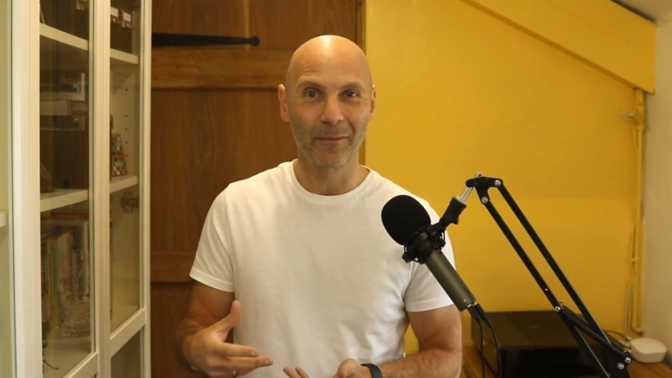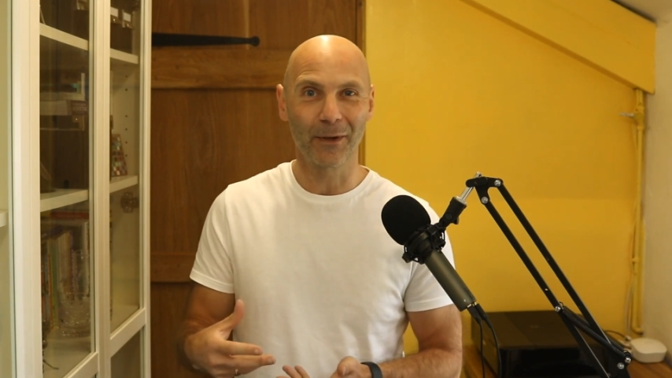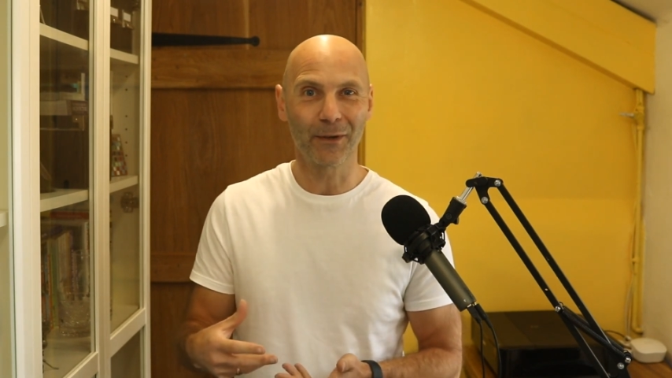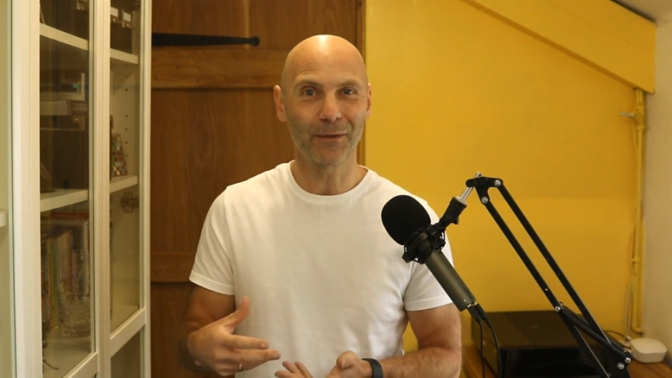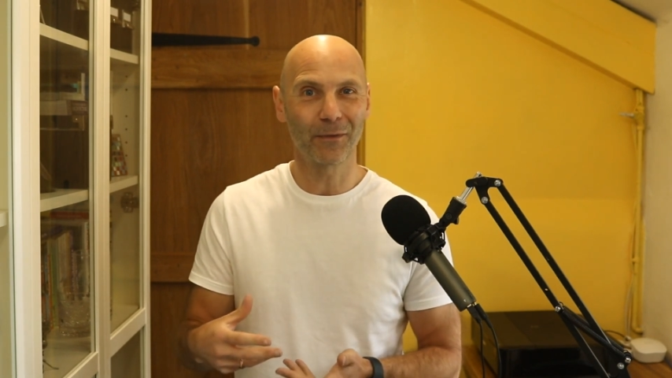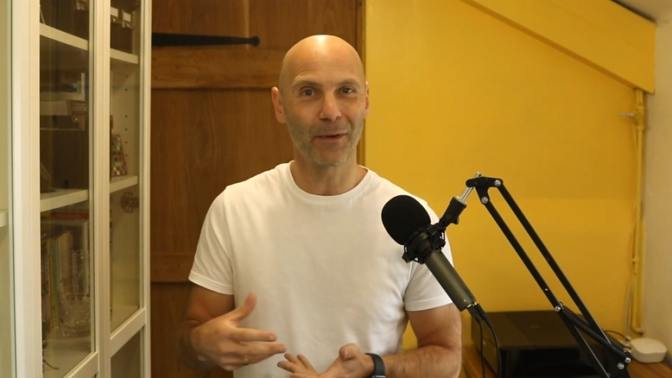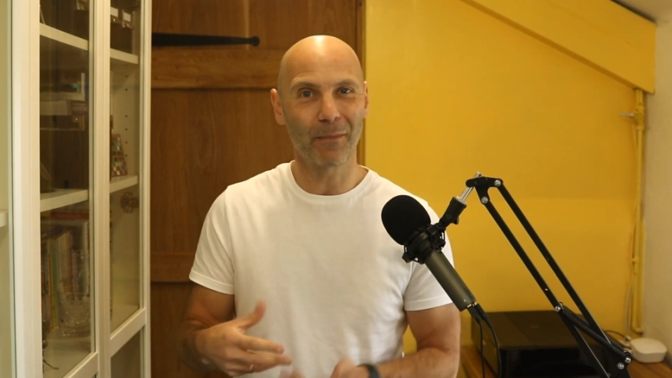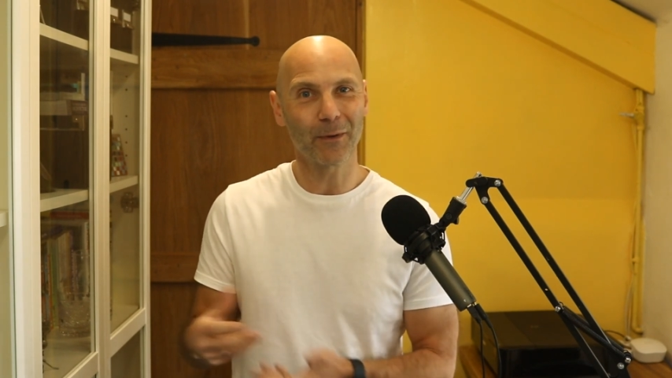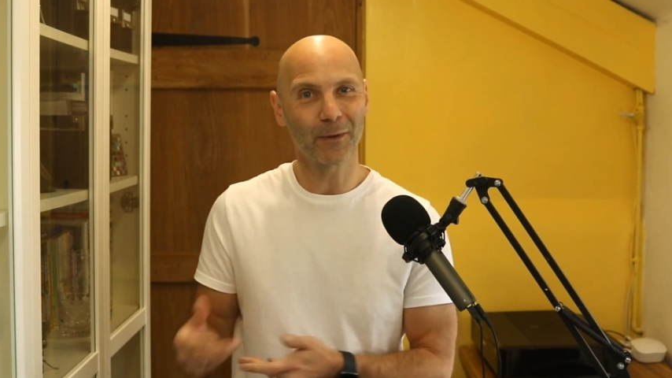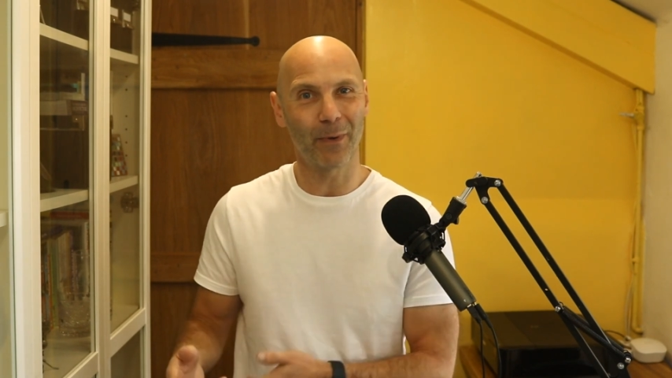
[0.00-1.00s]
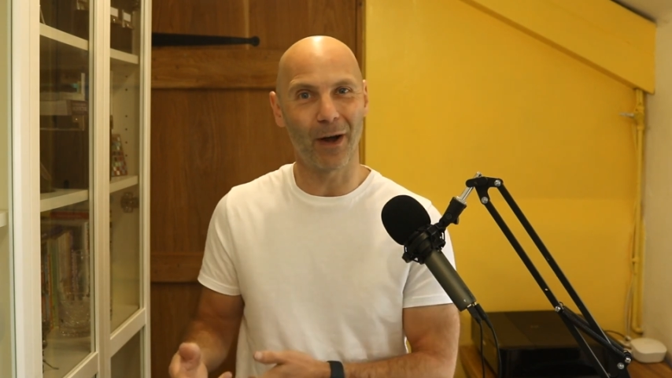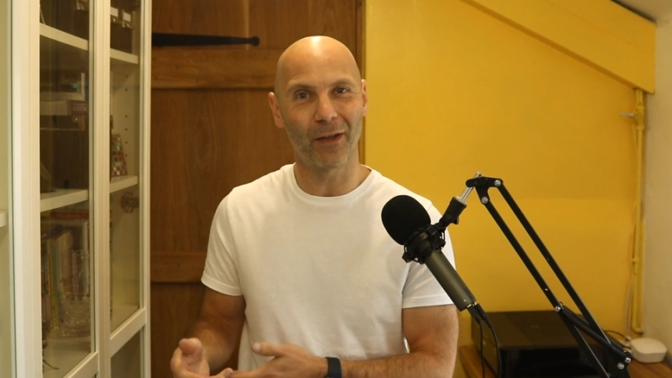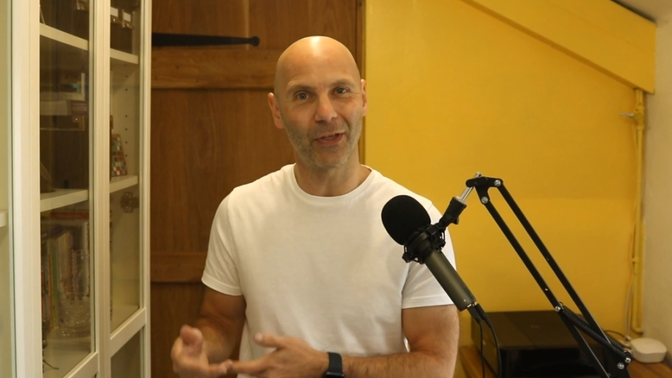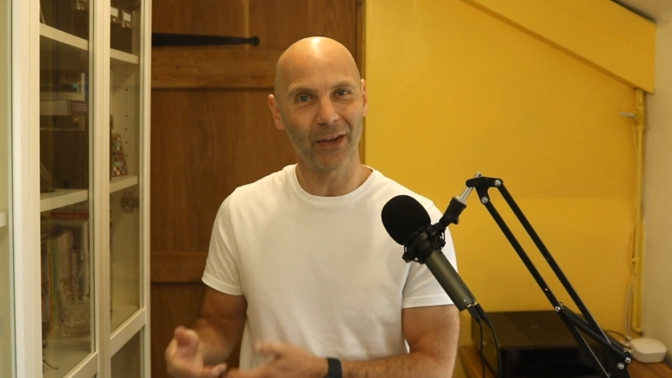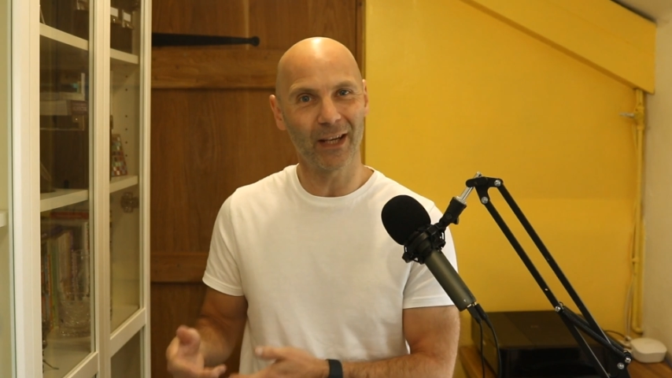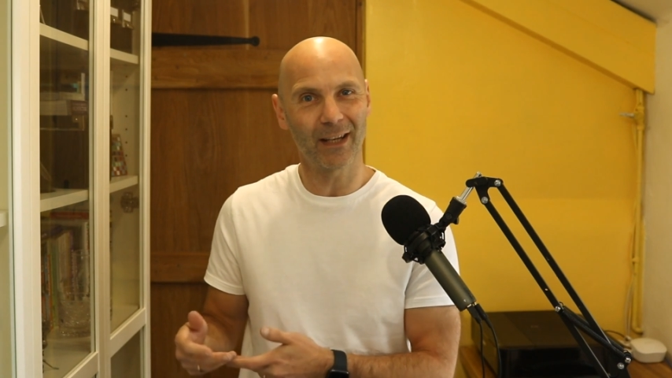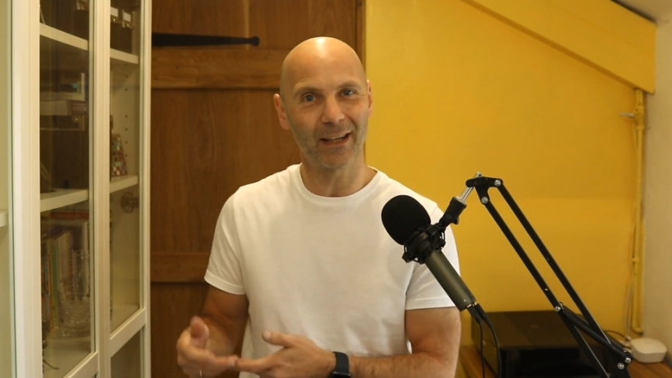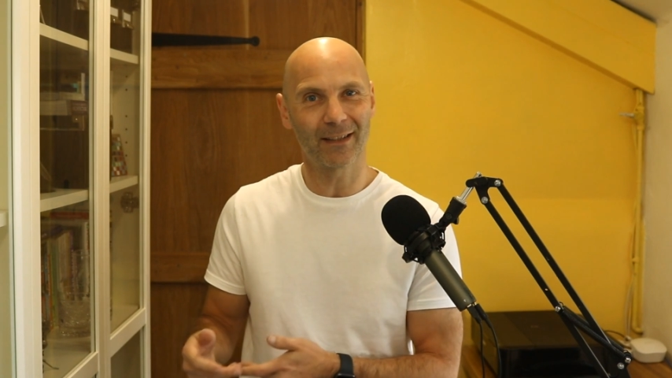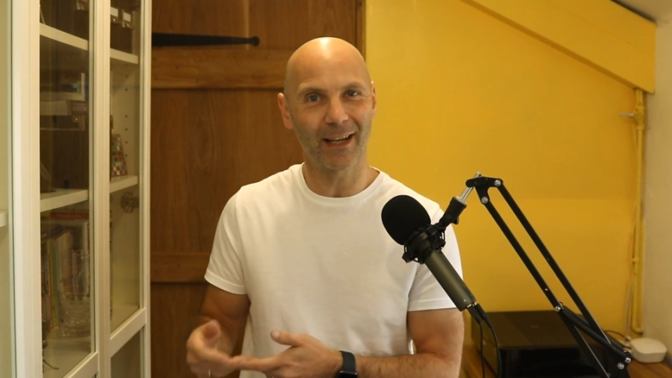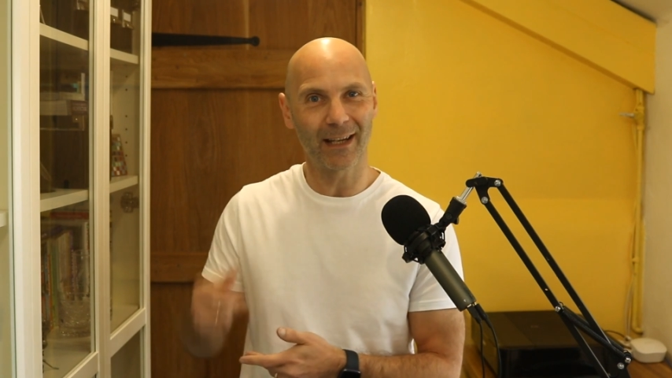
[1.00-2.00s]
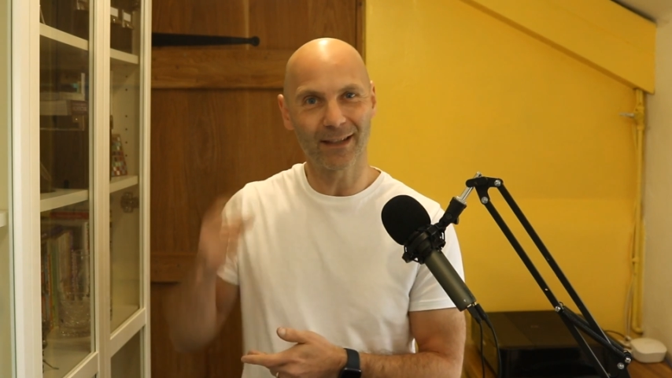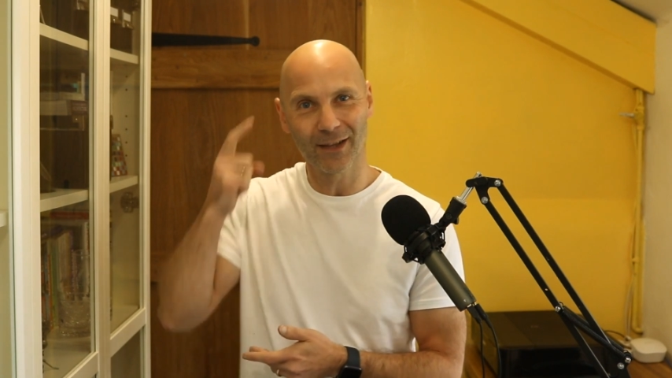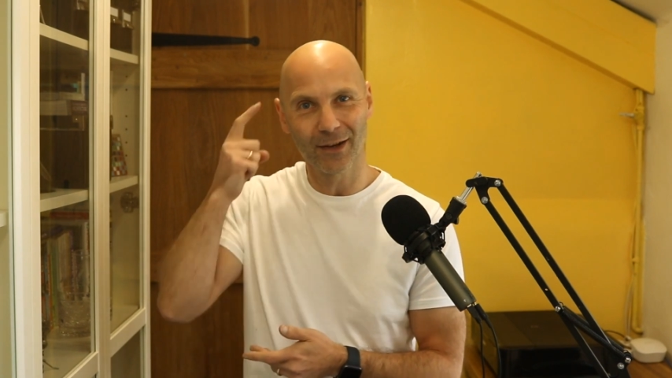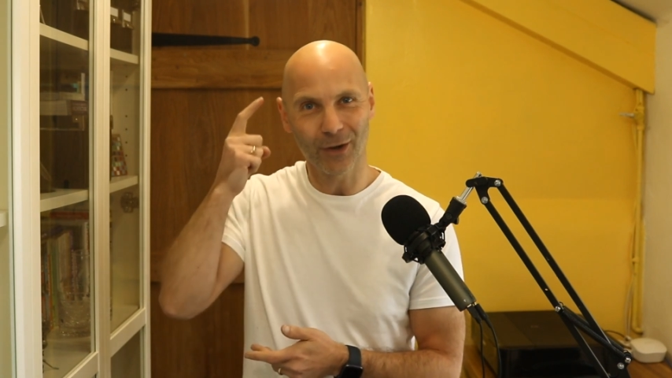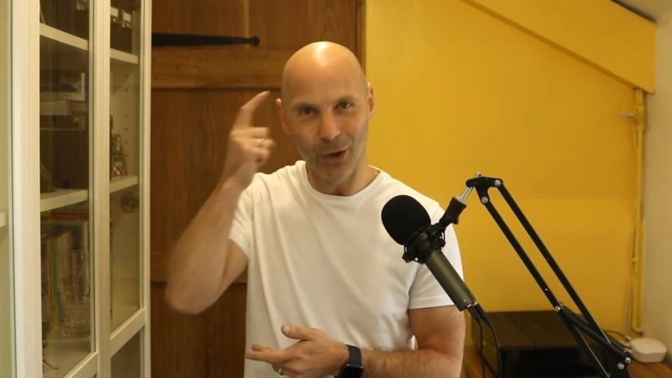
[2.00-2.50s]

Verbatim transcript: because for the most part, thinking takes